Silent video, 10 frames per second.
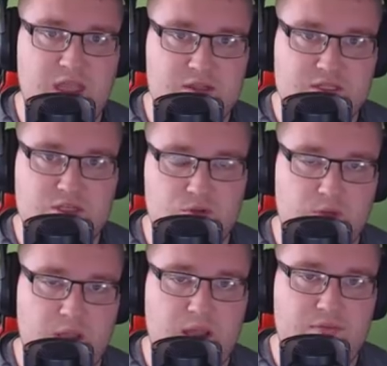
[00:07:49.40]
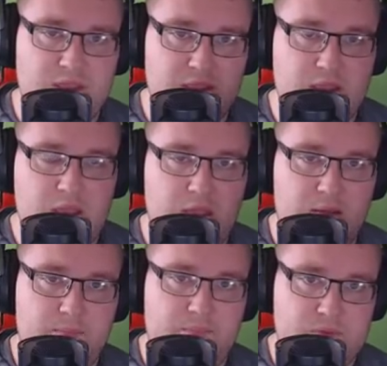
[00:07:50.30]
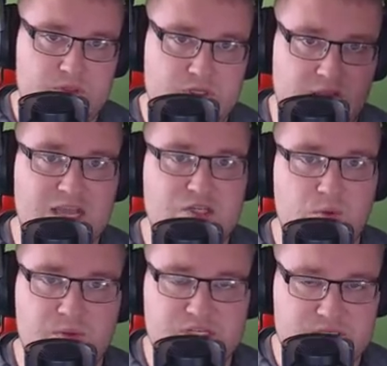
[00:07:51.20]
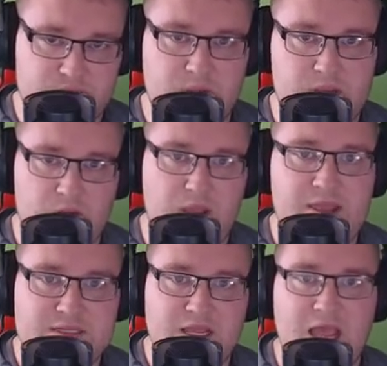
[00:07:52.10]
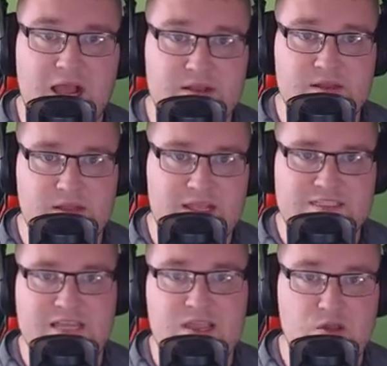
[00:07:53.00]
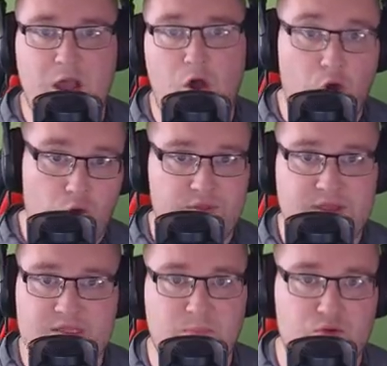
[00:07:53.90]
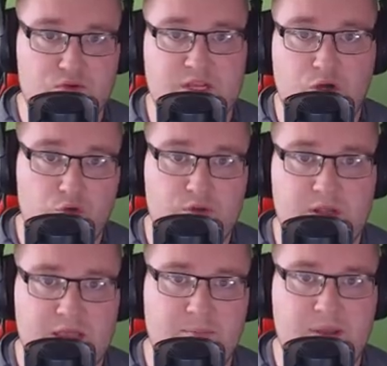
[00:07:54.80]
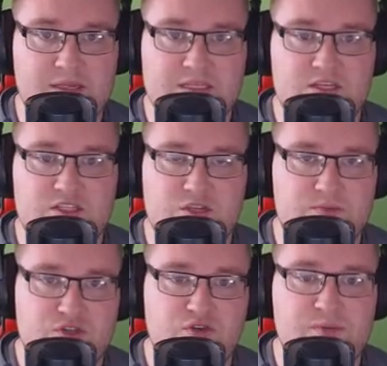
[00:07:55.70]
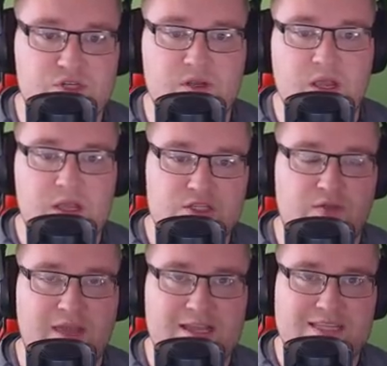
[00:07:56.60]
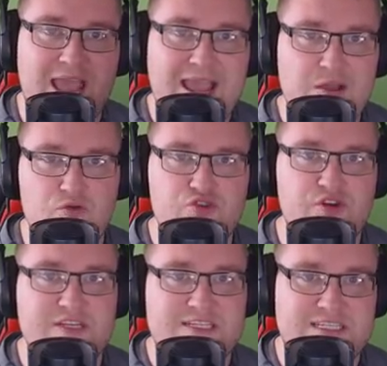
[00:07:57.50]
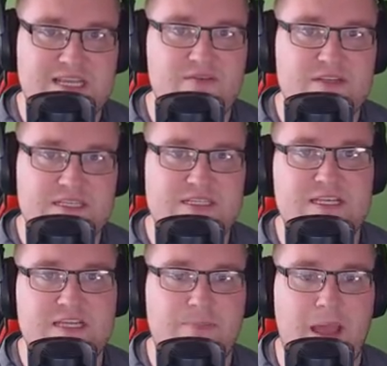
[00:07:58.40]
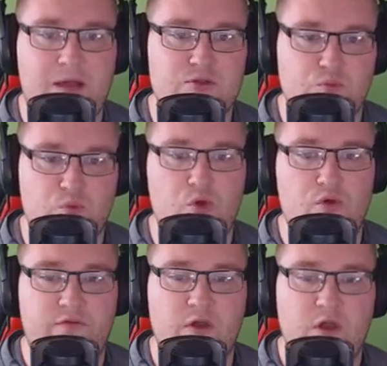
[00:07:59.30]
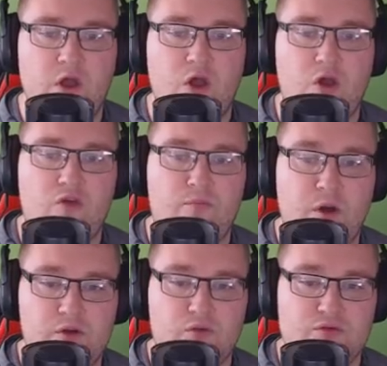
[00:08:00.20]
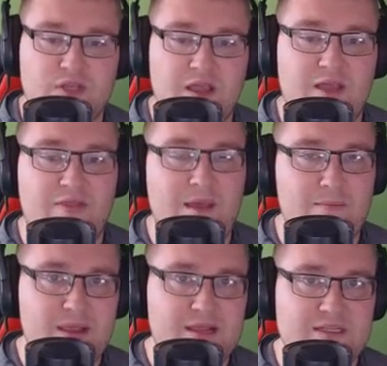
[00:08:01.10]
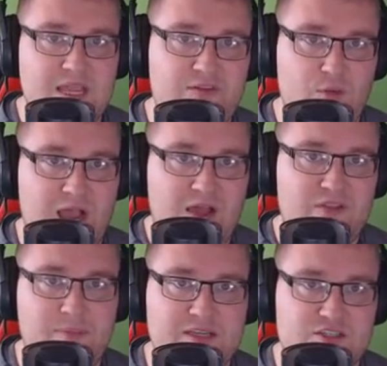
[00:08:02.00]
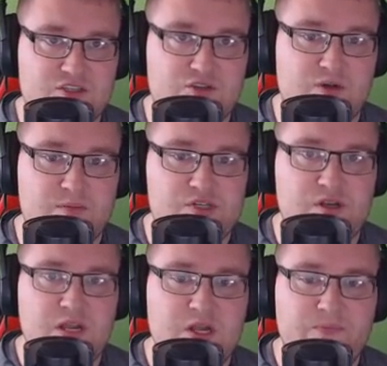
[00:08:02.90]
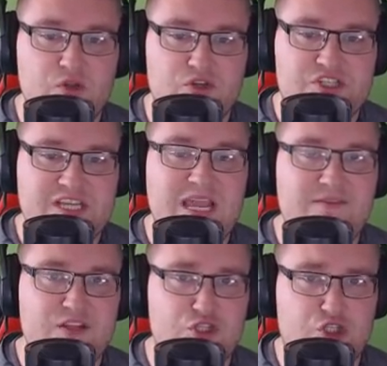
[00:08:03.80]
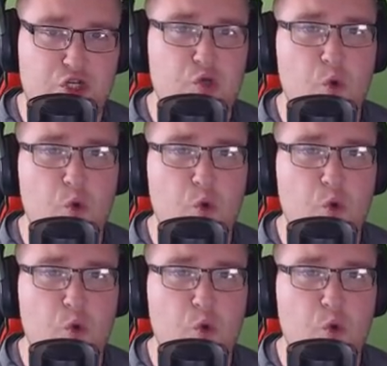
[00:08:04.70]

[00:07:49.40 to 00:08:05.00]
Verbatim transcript: end to uh, the um, to the last one, which is uh, you know ATA, and let's say you get all these models included in the basic subscription, so that is eight hundred and seventy six pounds worth of models. That means if you have the basic subscription, you're saving two